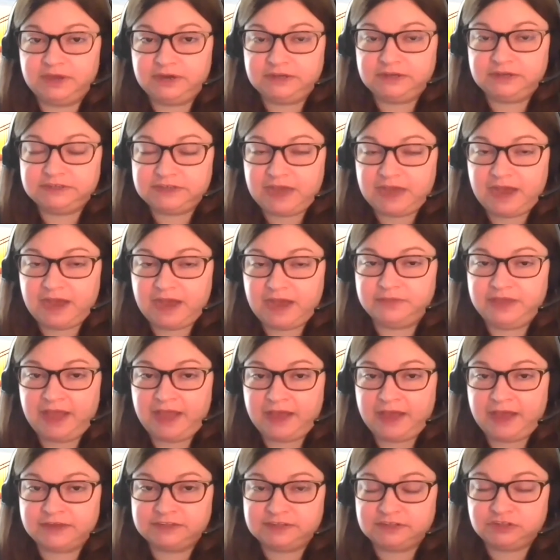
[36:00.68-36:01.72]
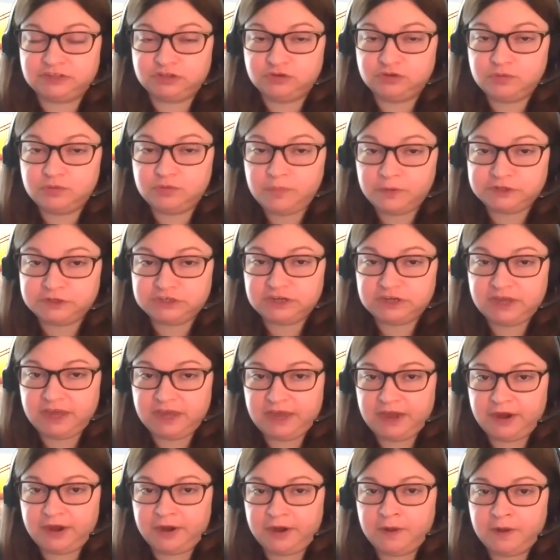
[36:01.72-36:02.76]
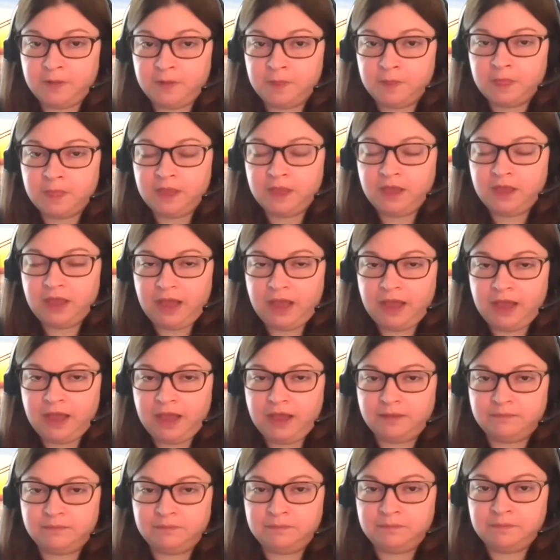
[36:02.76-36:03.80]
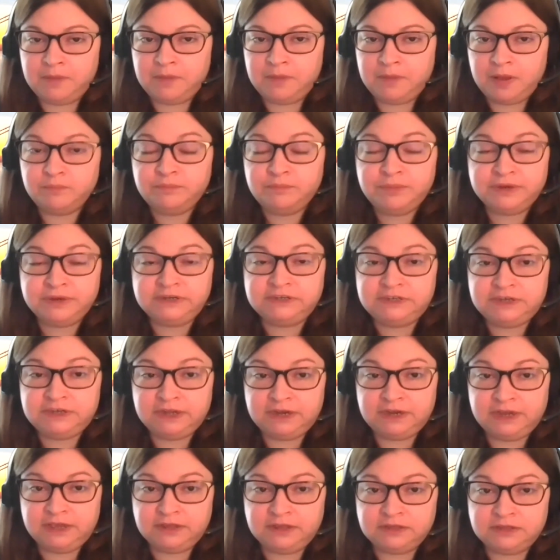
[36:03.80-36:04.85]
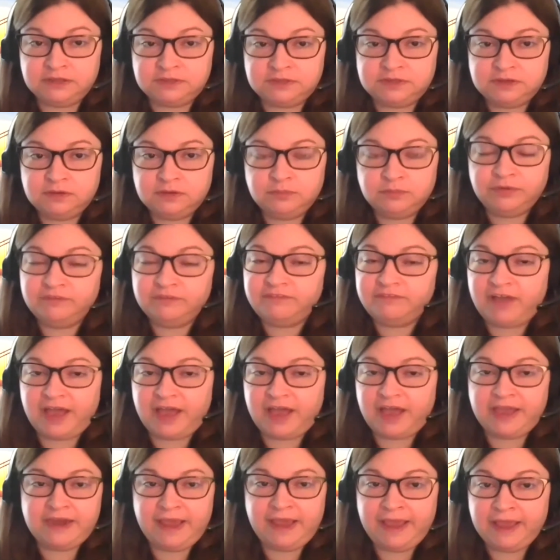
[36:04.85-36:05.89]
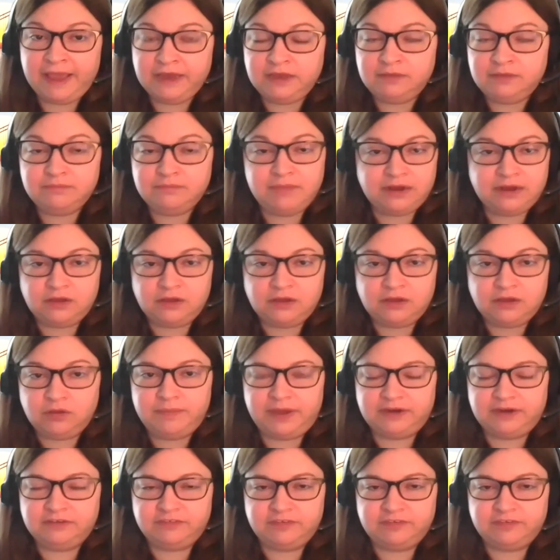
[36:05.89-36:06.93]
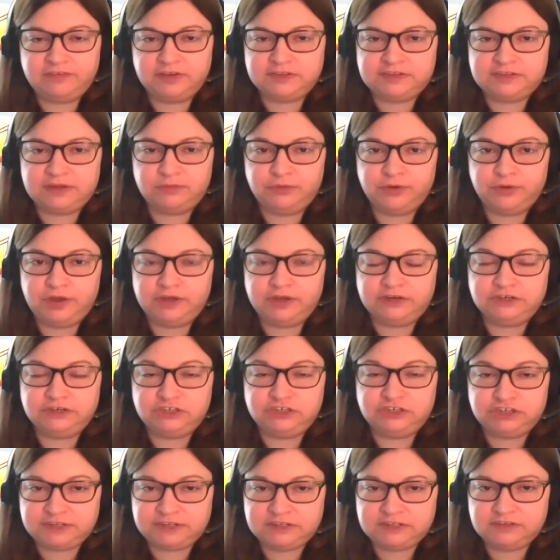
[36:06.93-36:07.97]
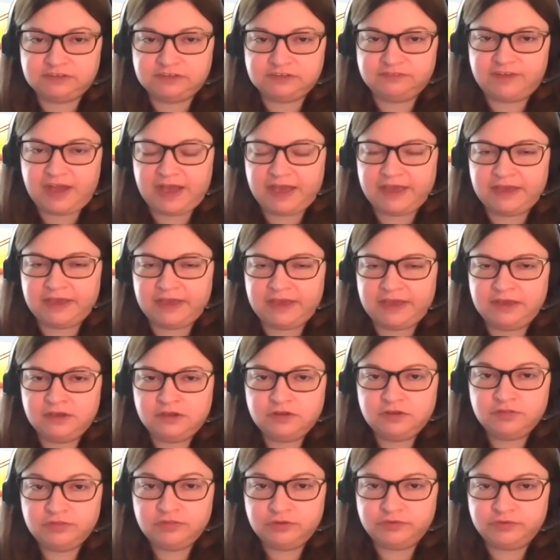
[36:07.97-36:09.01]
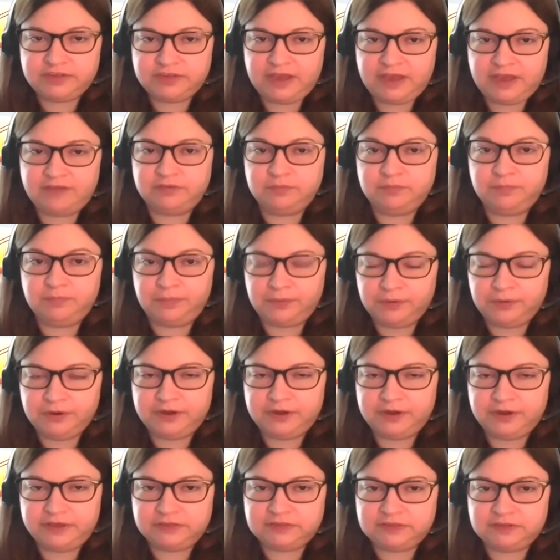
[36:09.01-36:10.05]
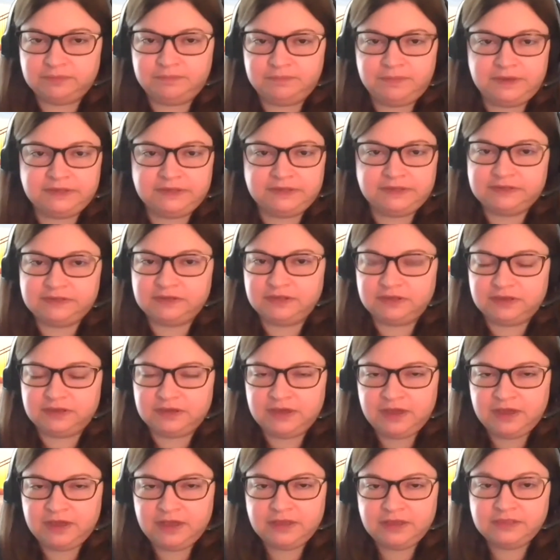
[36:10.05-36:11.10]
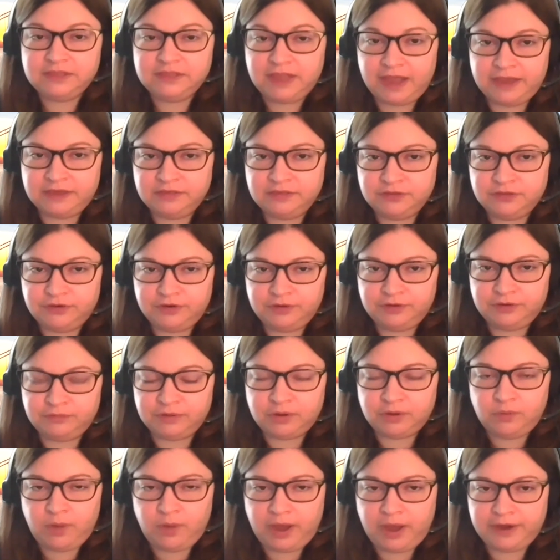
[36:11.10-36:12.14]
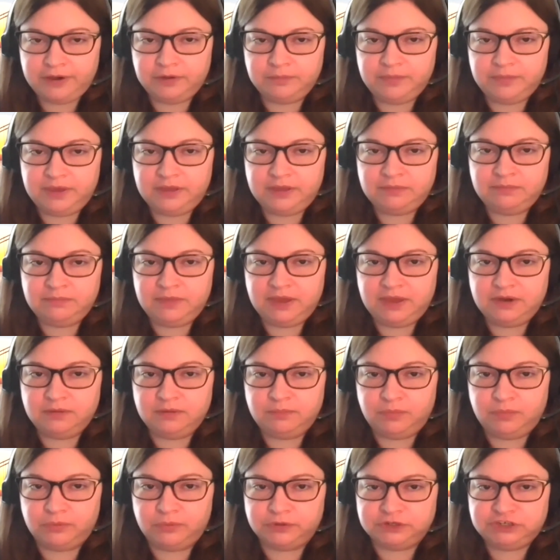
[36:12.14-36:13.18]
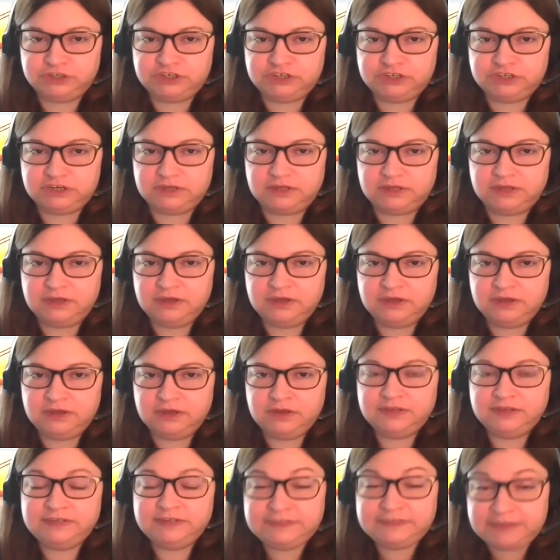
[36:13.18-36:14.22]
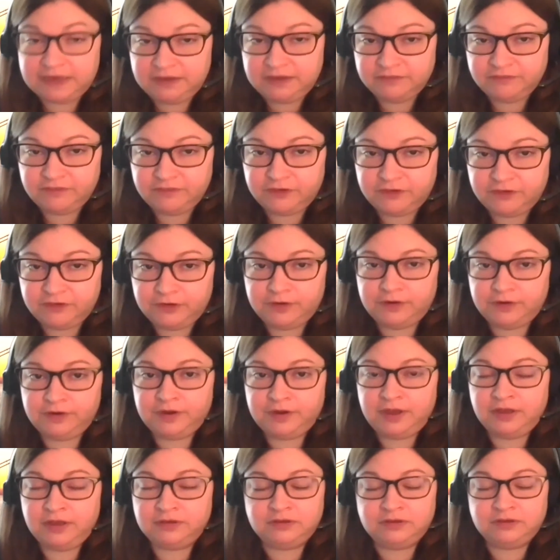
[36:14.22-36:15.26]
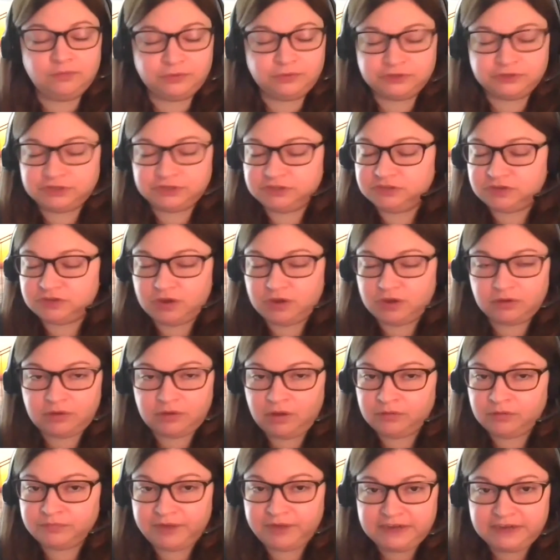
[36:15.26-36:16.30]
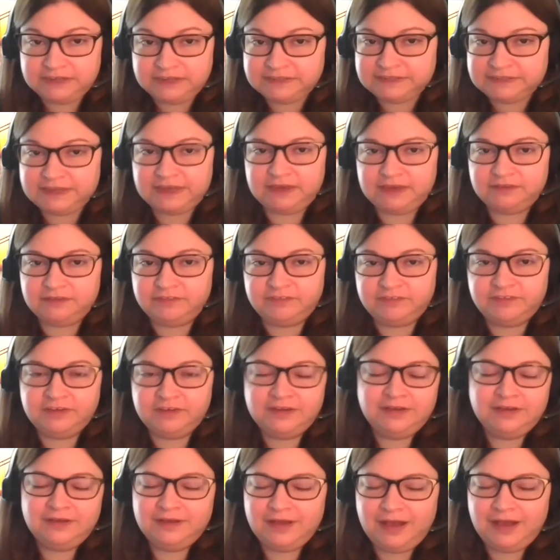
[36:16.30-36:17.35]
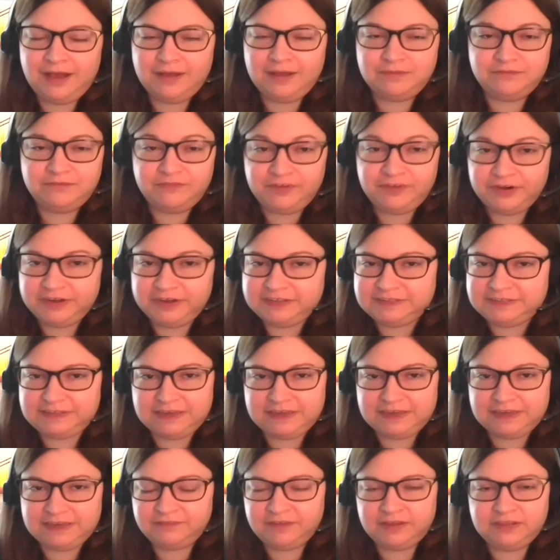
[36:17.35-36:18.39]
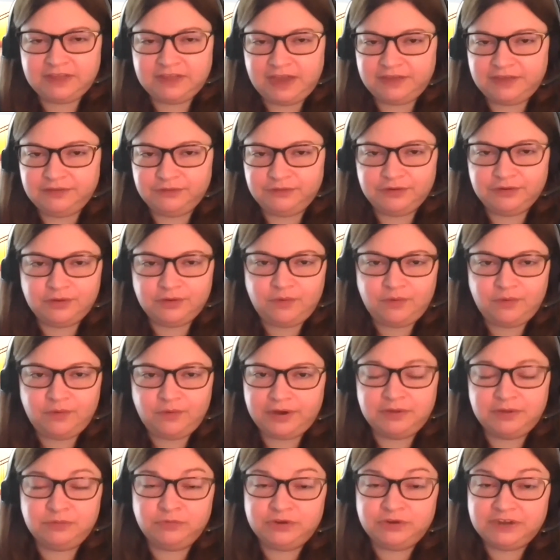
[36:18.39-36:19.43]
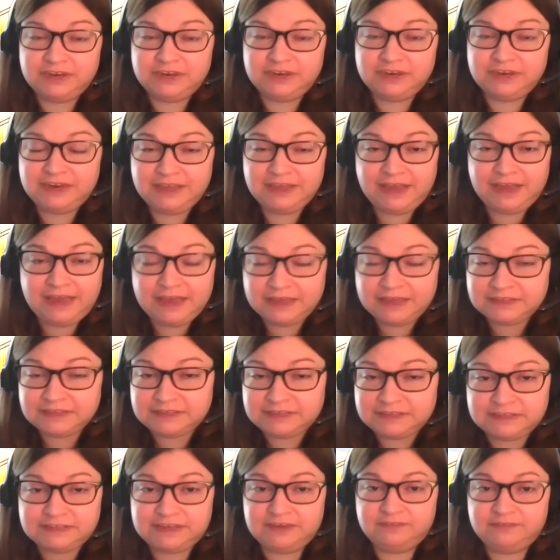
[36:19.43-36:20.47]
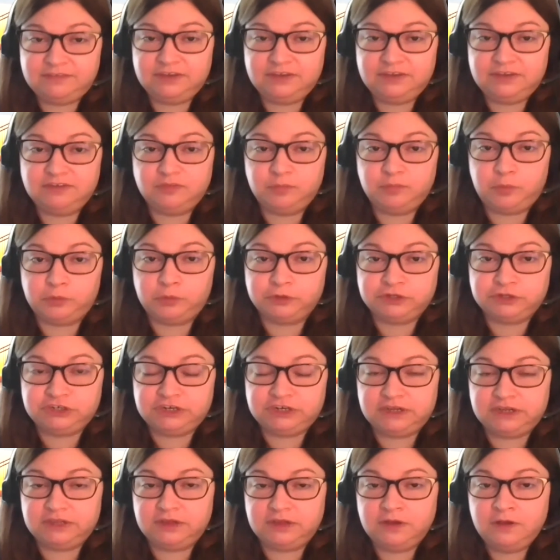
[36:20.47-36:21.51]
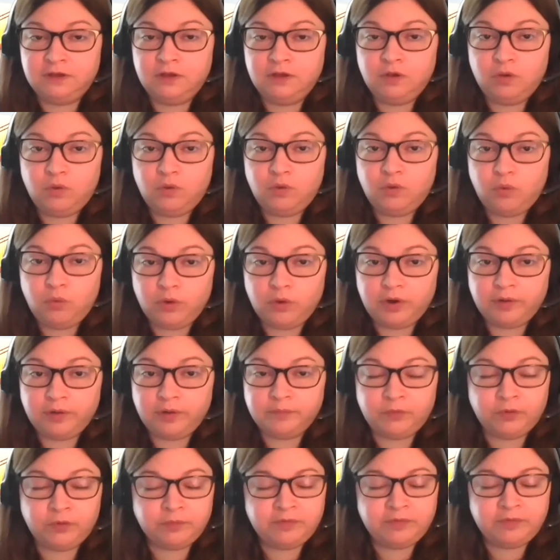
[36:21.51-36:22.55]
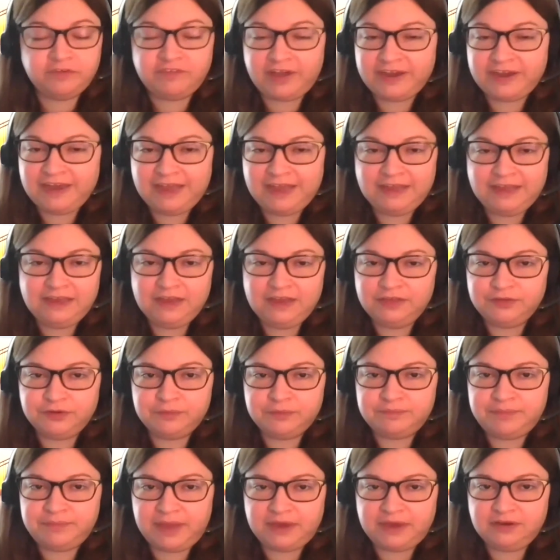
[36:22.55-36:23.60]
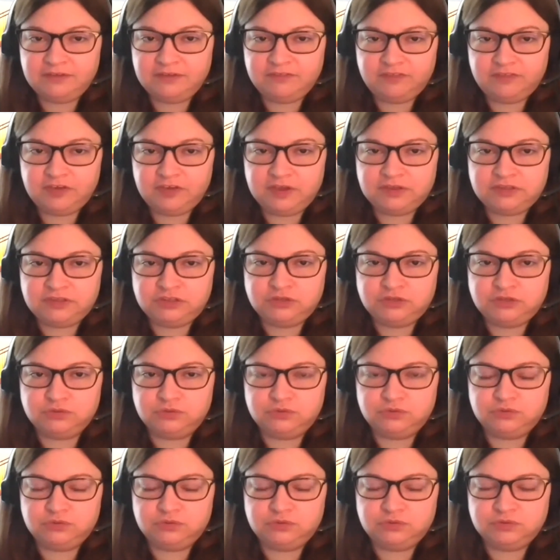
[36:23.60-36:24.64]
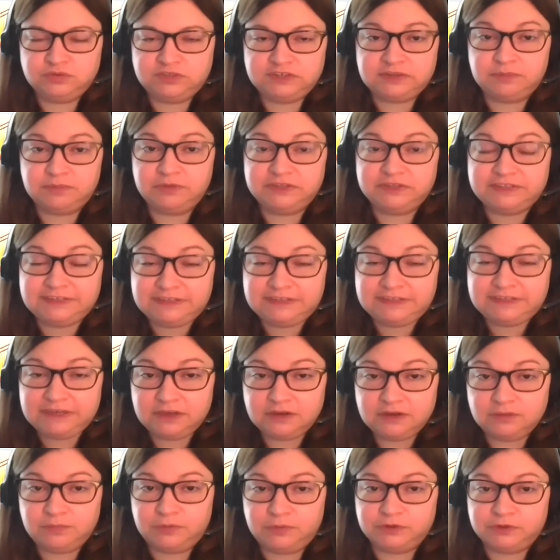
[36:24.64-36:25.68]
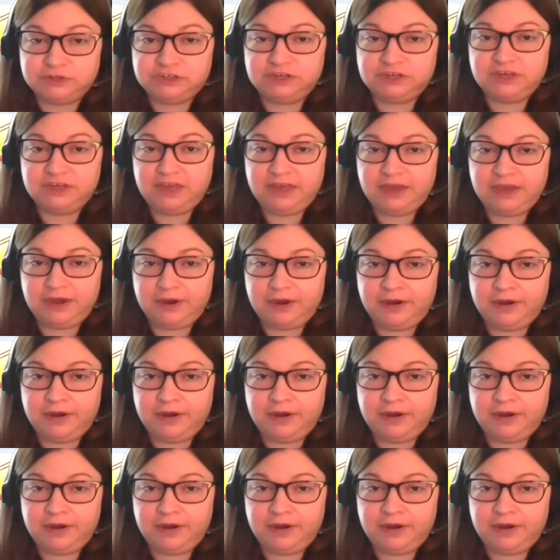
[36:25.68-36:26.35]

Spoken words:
timely access to abortion care, but didn't provide any medical benefits that were going to justify those heavy burdens. That basically neither requirement made abortion safer. Abortion is already safe, very safe, and neither requirement would enhance the safety of abortion or provide any other benefit to someone seeking abortion care